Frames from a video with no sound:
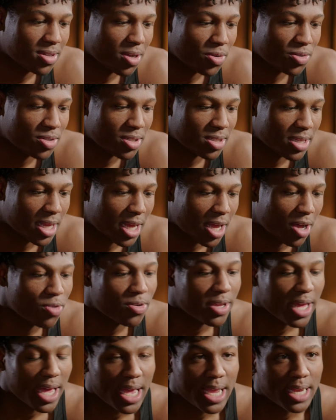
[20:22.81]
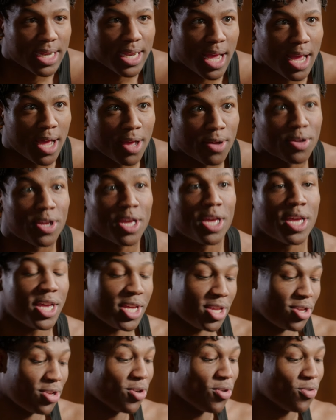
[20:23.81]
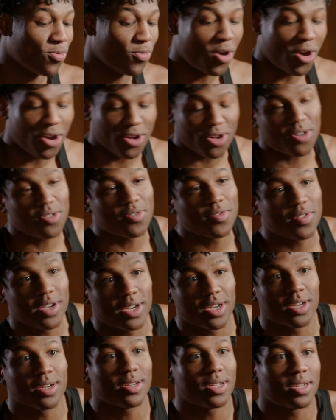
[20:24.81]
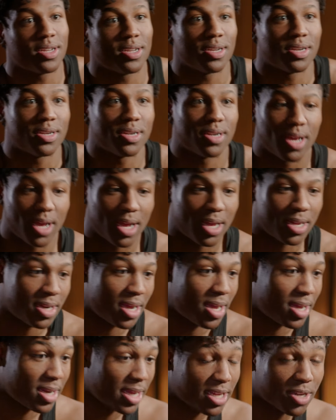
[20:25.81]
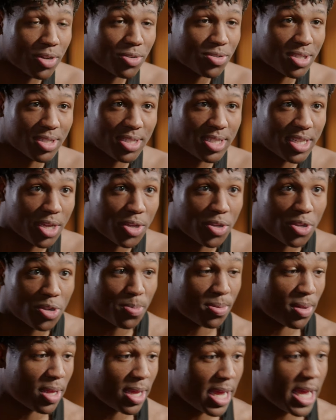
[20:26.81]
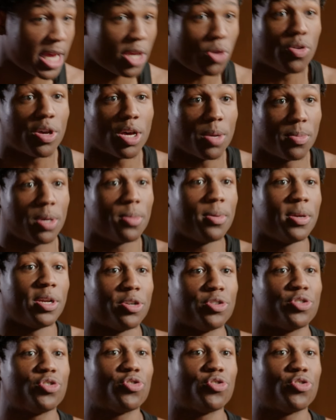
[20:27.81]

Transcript: coaches like, okay, now you gonna walk over here, da da da da da. Nah, they gonna just tell you to play. Hey, you come up here,